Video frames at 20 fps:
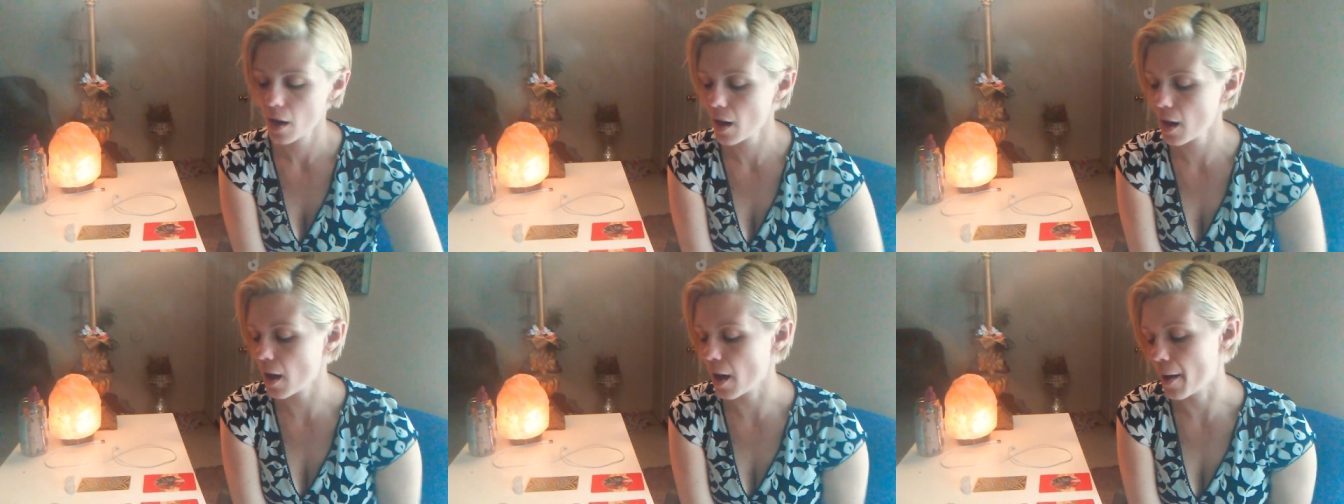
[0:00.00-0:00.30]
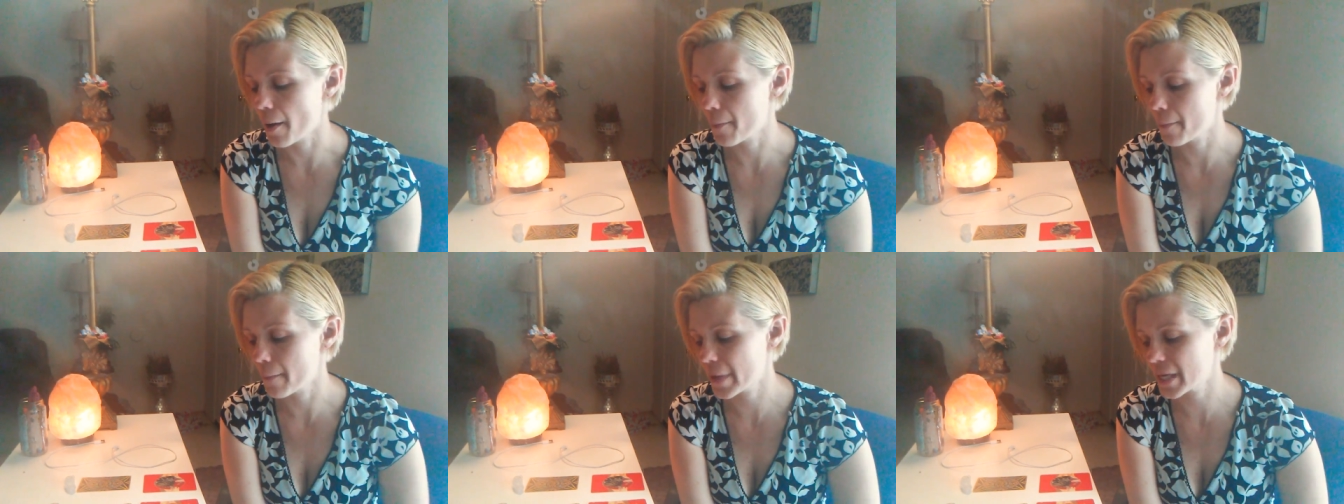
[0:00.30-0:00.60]

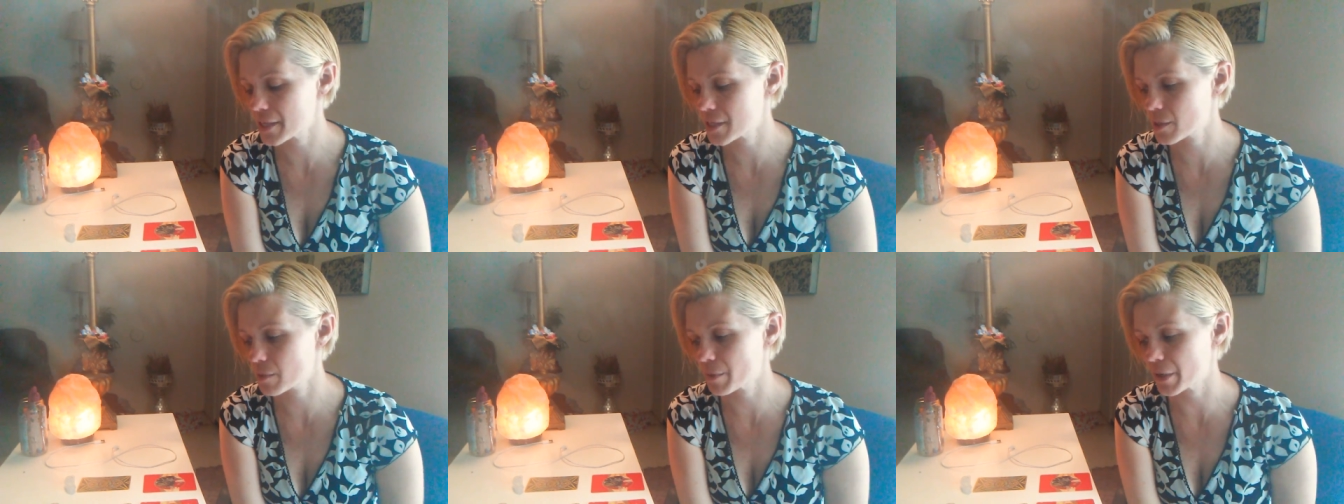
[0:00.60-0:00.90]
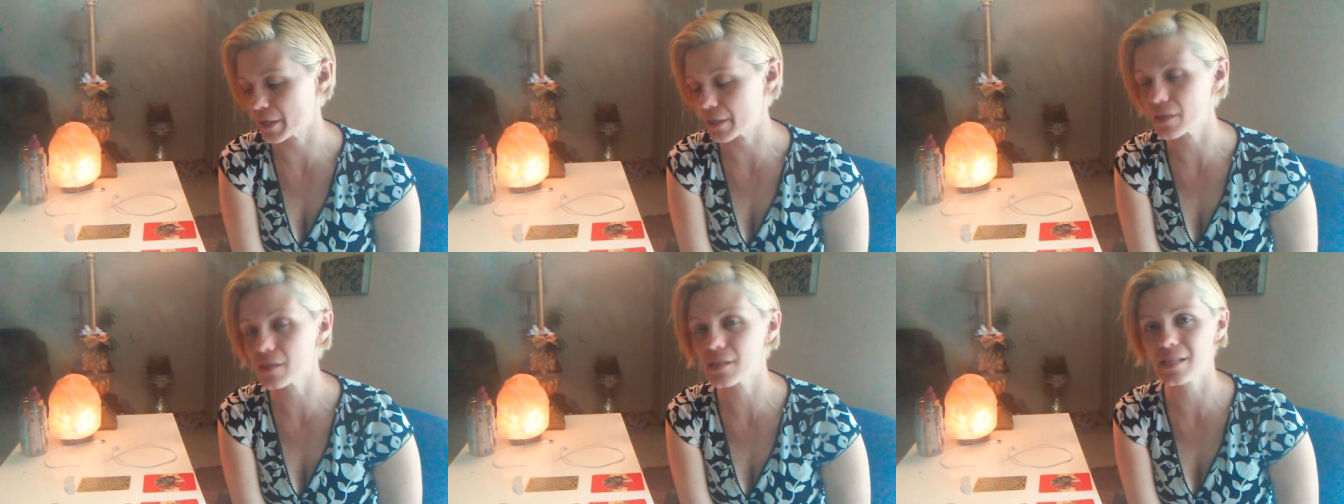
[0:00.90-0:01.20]
um, but
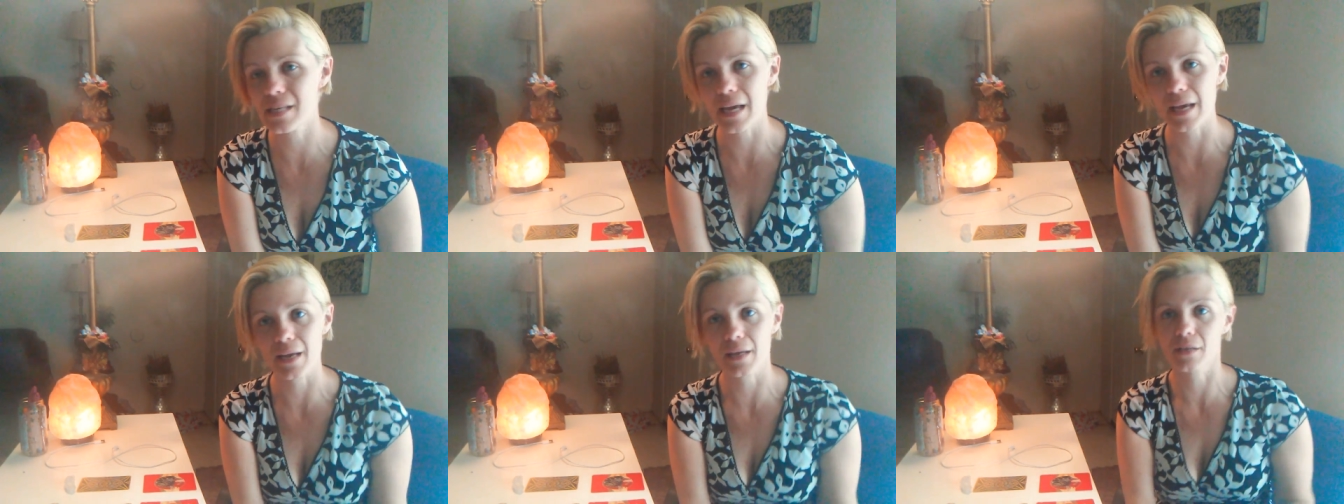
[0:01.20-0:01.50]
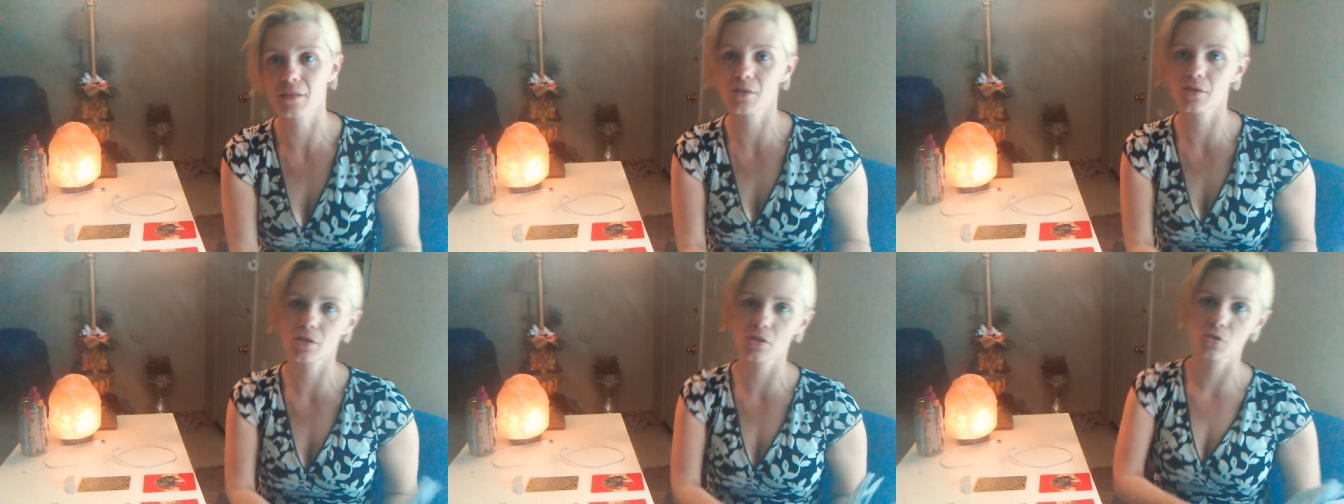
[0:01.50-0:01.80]
spirit
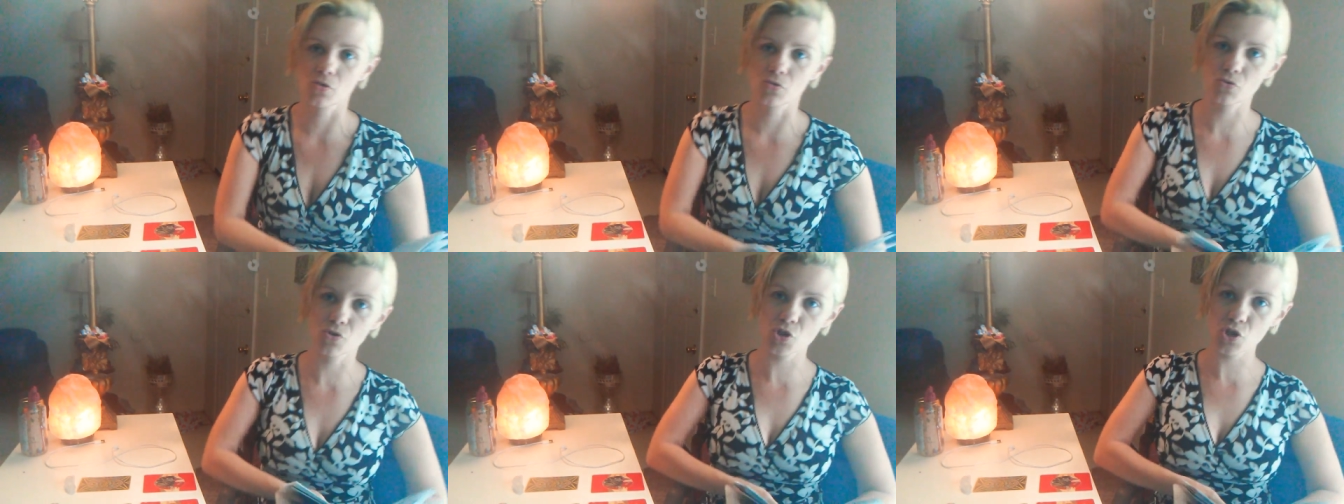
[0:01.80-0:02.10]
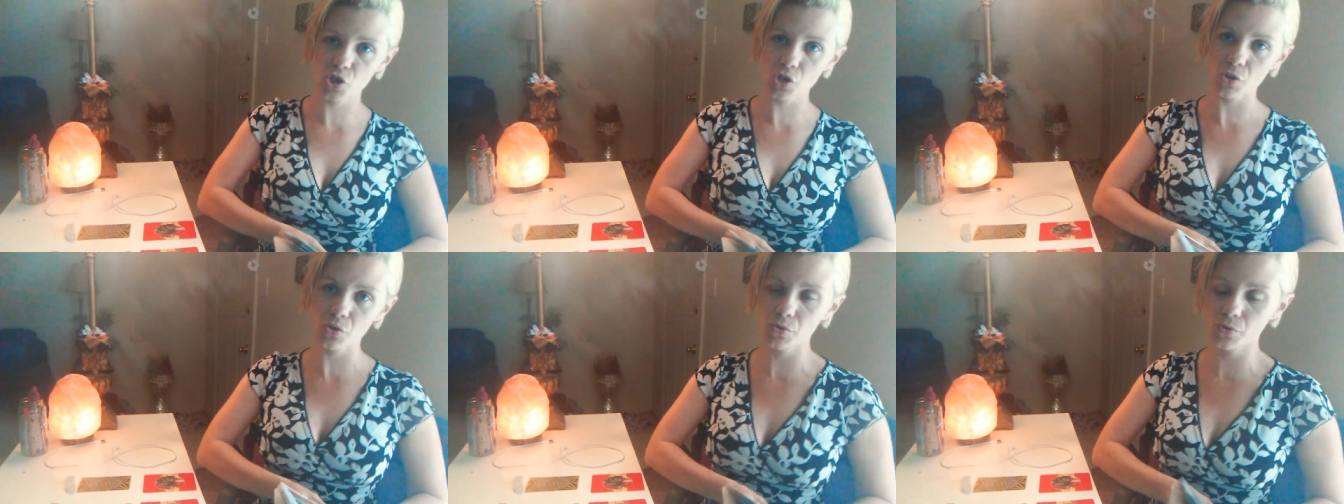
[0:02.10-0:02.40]
saying to
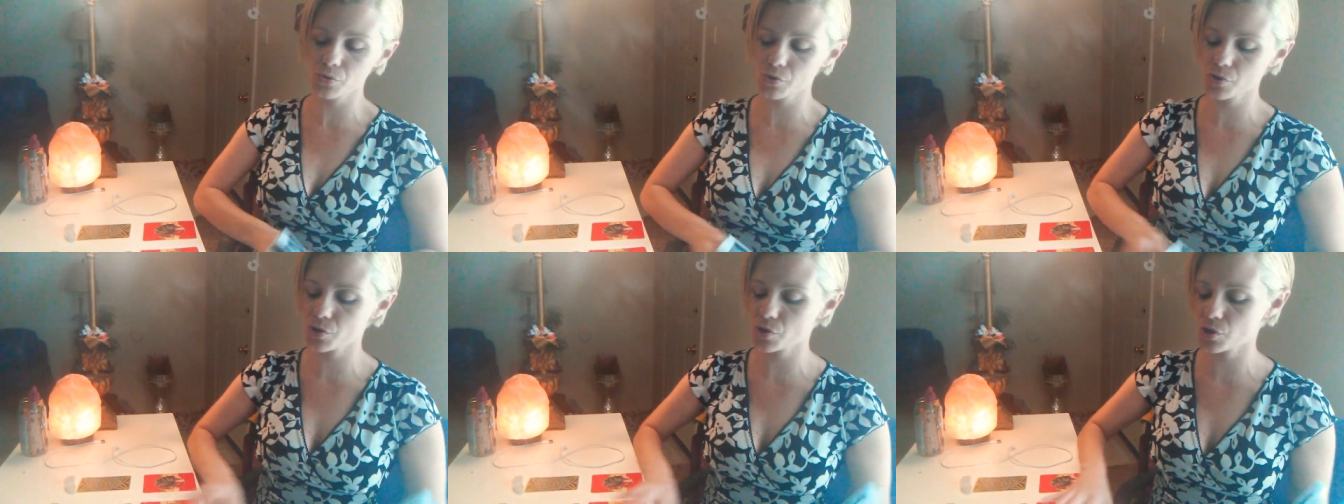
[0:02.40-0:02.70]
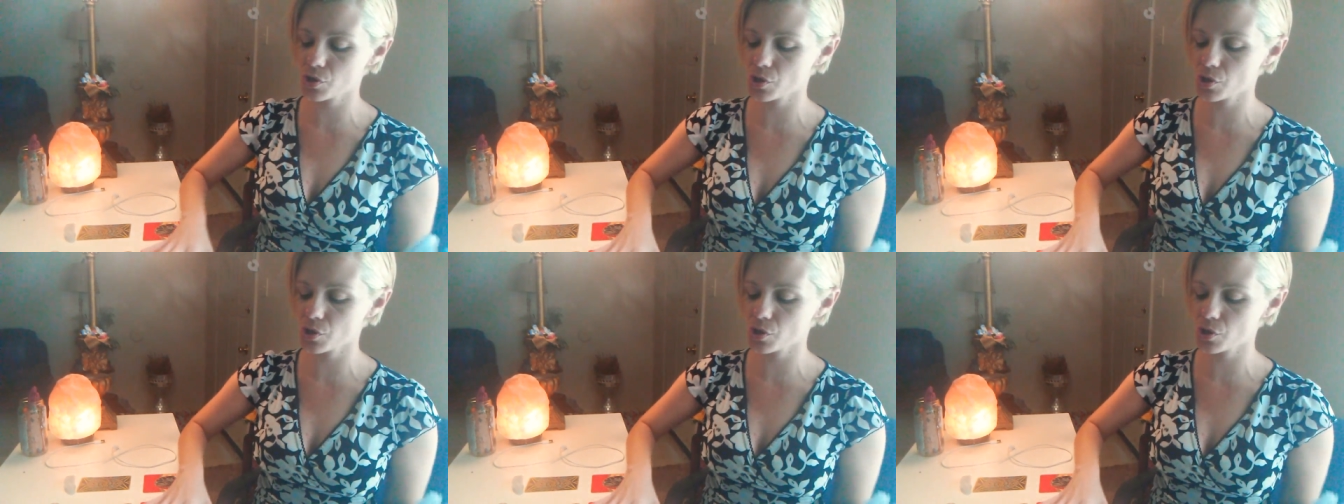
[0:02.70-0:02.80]
choose